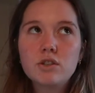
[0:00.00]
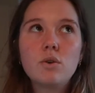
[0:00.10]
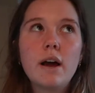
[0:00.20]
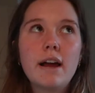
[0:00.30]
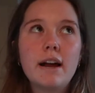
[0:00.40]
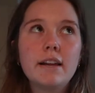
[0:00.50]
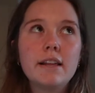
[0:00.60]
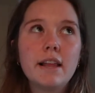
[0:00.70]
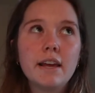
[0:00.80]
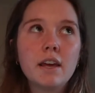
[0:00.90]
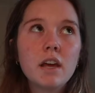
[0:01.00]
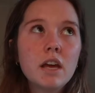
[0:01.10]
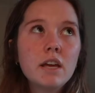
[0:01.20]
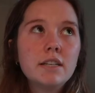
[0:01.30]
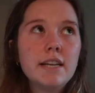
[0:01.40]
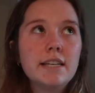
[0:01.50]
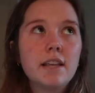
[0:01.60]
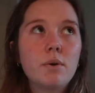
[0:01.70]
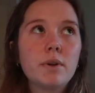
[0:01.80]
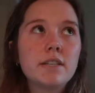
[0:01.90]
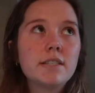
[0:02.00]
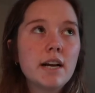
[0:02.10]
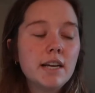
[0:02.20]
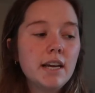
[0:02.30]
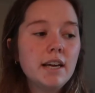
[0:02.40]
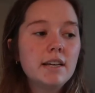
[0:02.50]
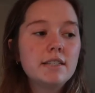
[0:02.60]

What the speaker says: So I added like days that I want to study,